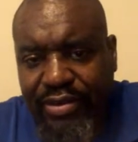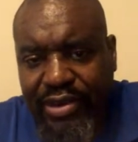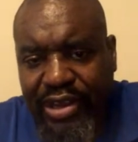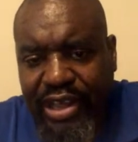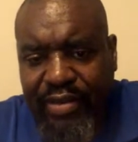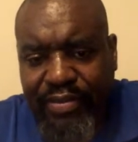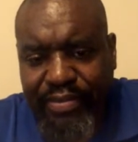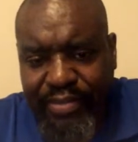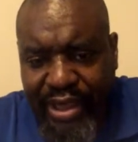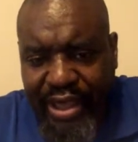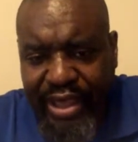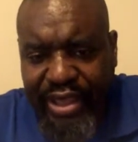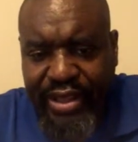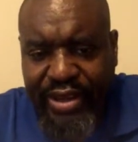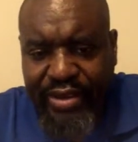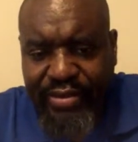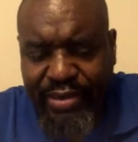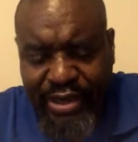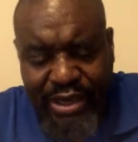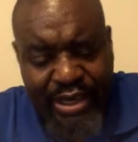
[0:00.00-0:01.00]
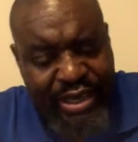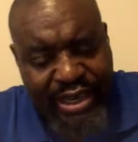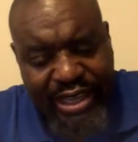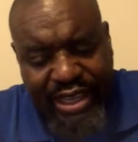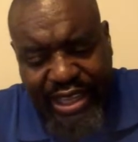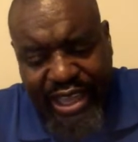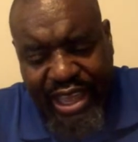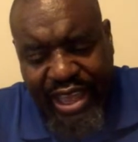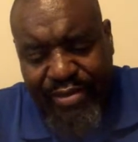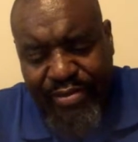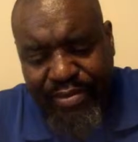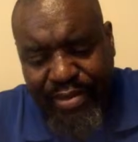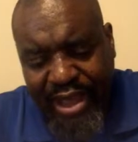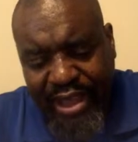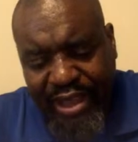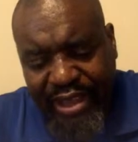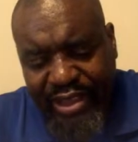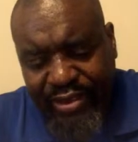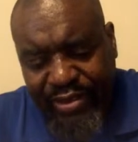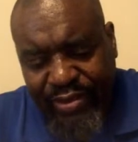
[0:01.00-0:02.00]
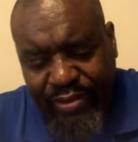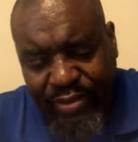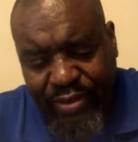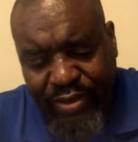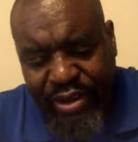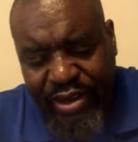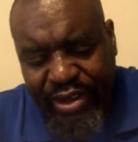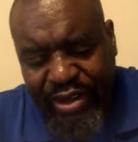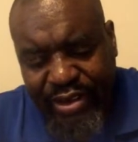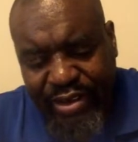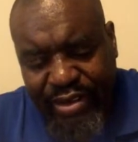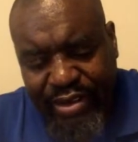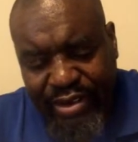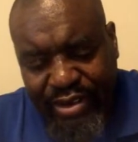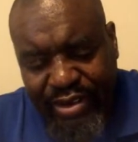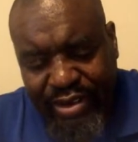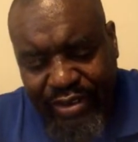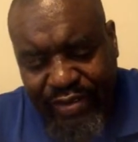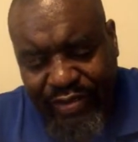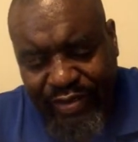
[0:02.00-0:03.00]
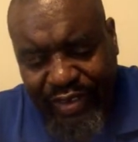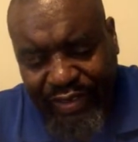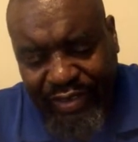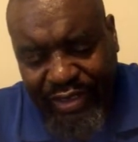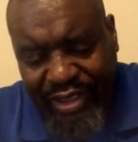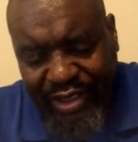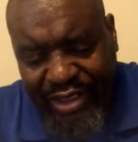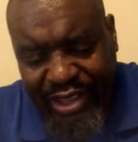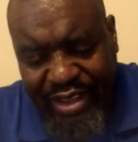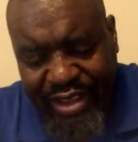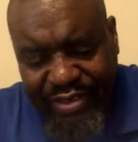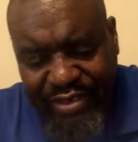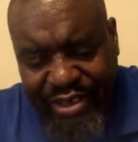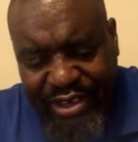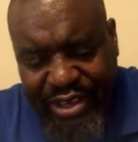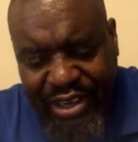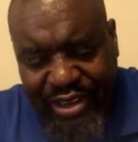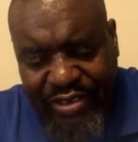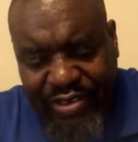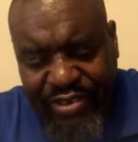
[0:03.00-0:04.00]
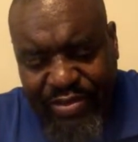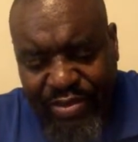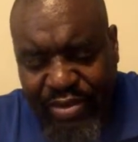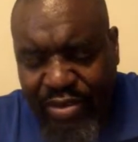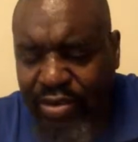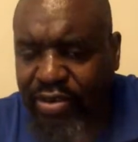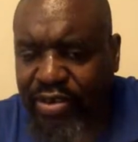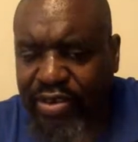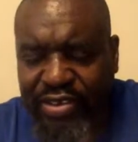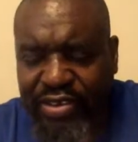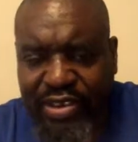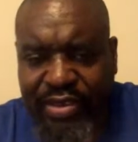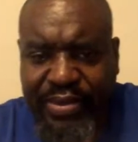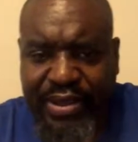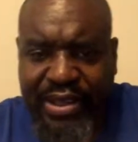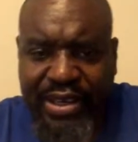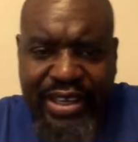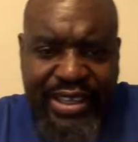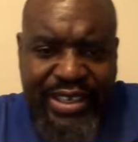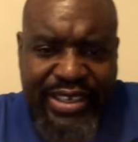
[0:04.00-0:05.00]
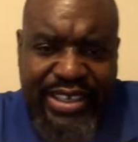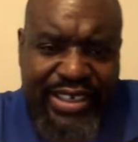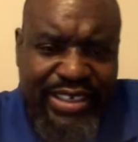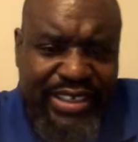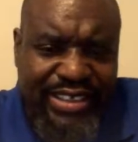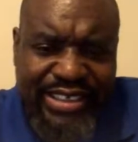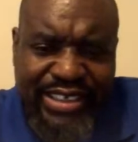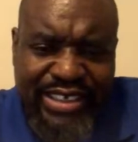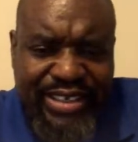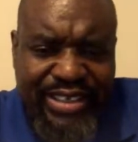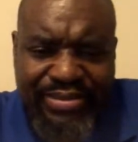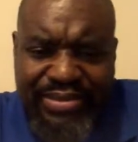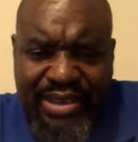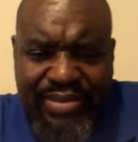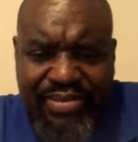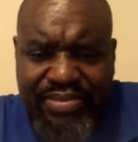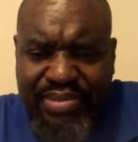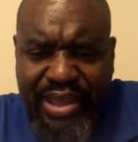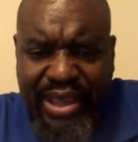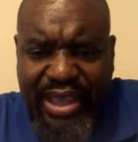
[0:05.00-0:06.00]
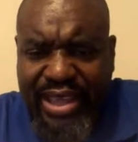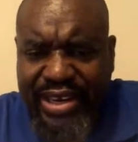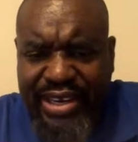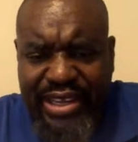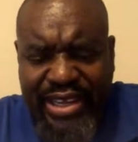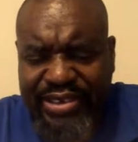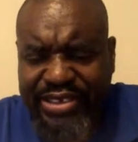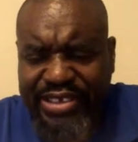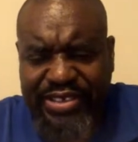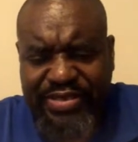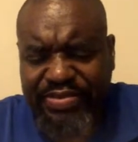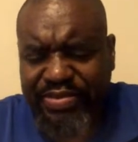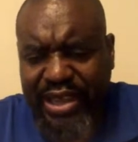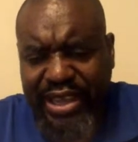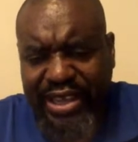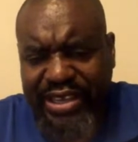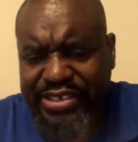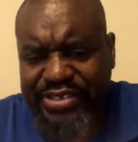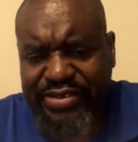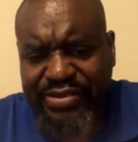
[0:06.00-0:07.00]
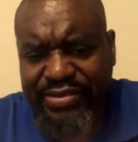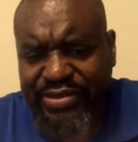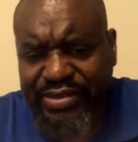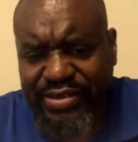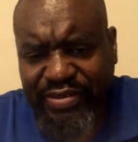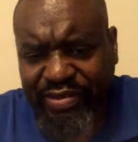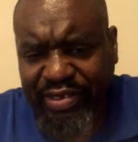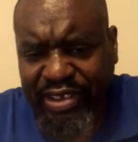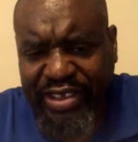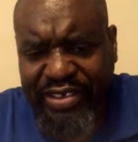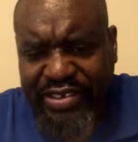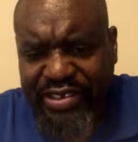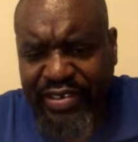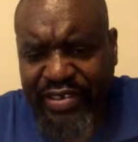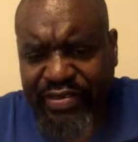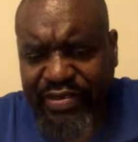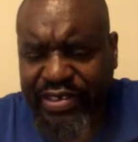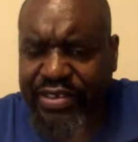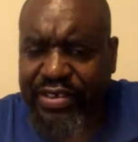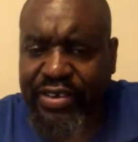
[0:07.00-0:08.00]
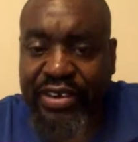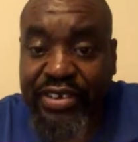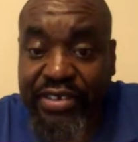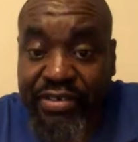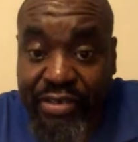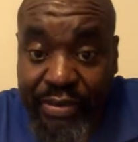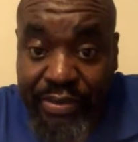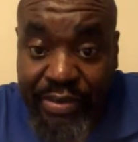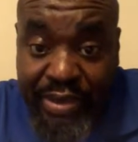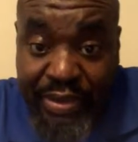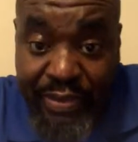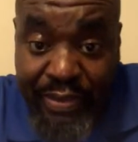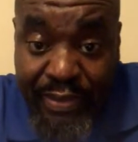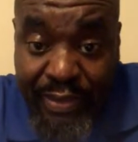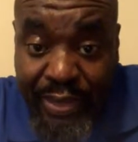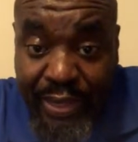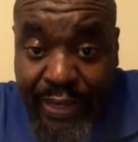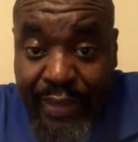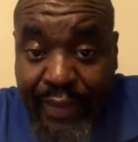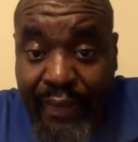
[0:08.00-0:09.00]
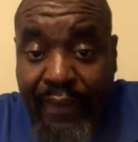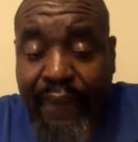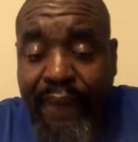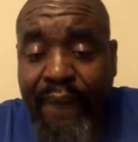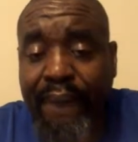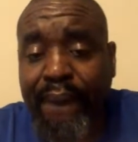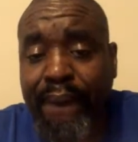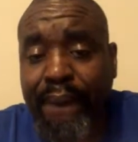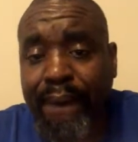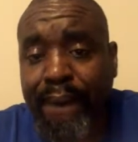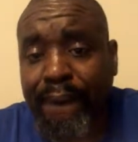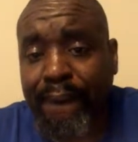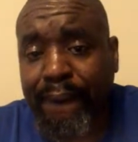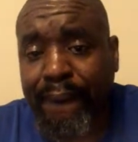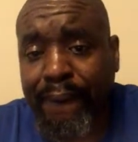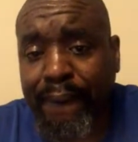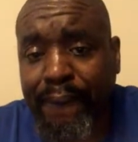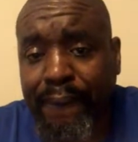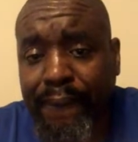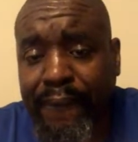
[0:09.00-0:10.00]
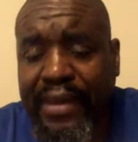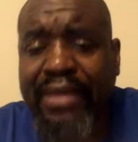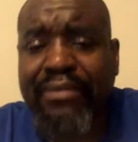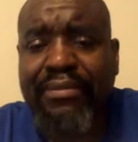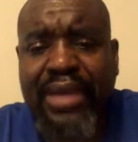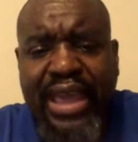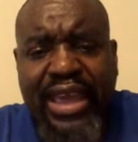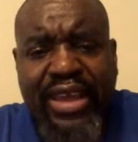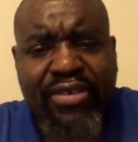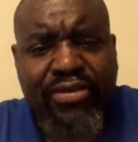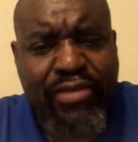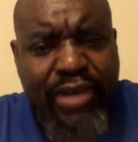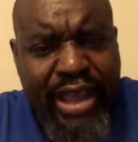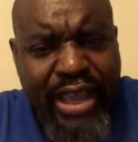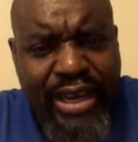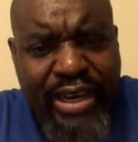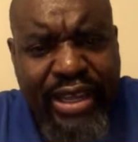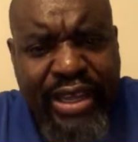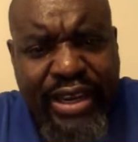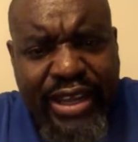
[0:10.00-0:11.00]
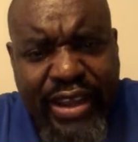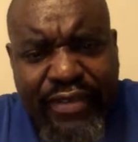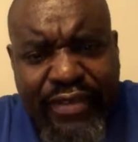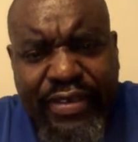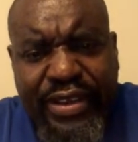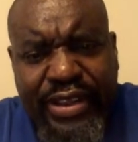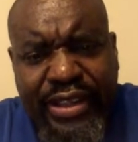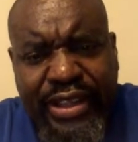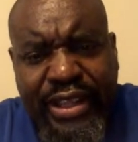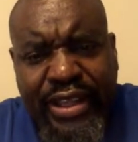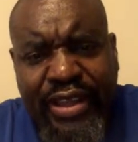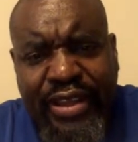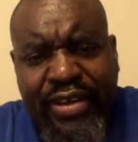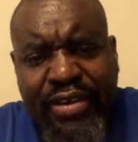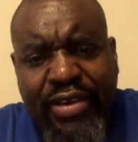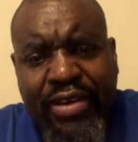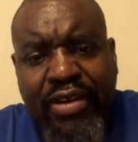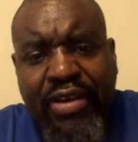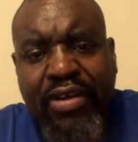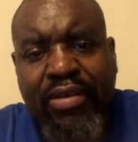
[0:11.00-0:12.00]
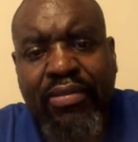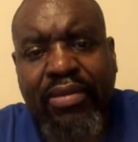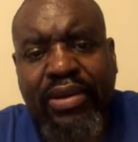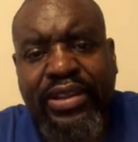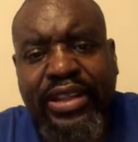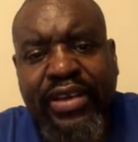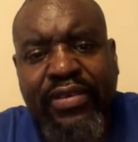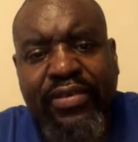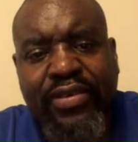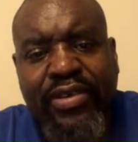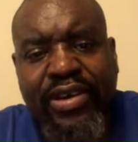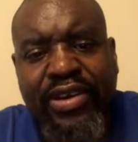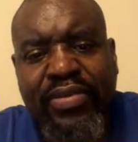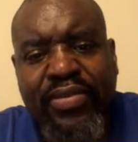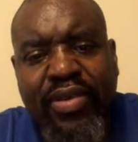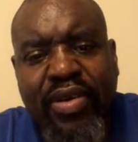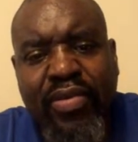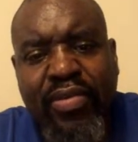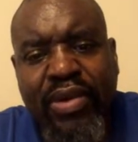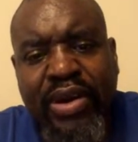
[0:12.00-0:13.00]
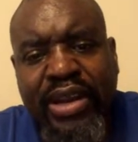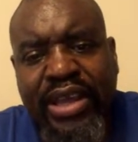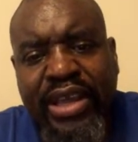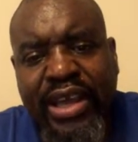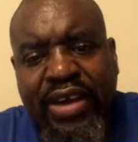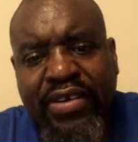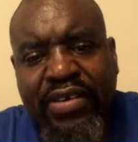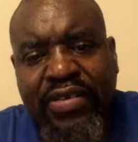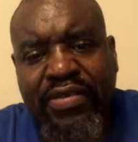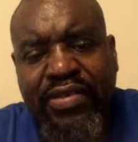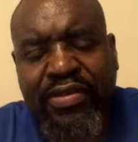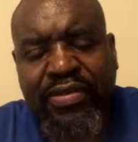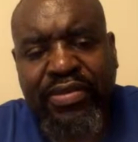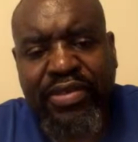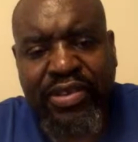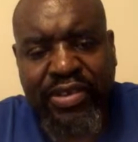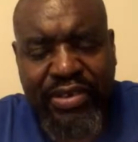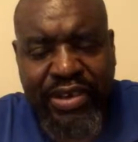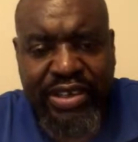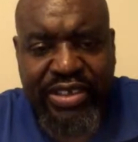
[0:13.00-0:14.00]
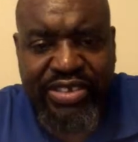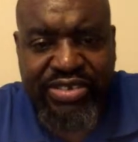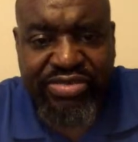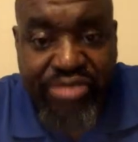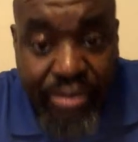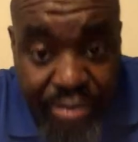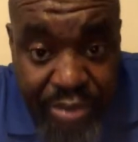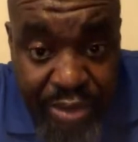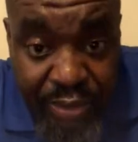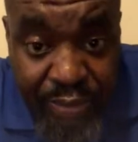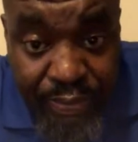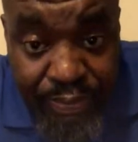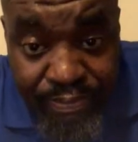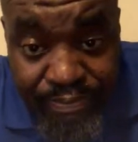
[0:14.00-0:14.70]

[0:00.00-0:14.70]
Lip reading: I'll pay it." But then they came back and wanted $50,000 more or something like that. He said, "I'm not paying that. I just paid you for sanctioning fees." So they stripped him. He made weight and everything, but they wanted more money out of him, so they stripped him.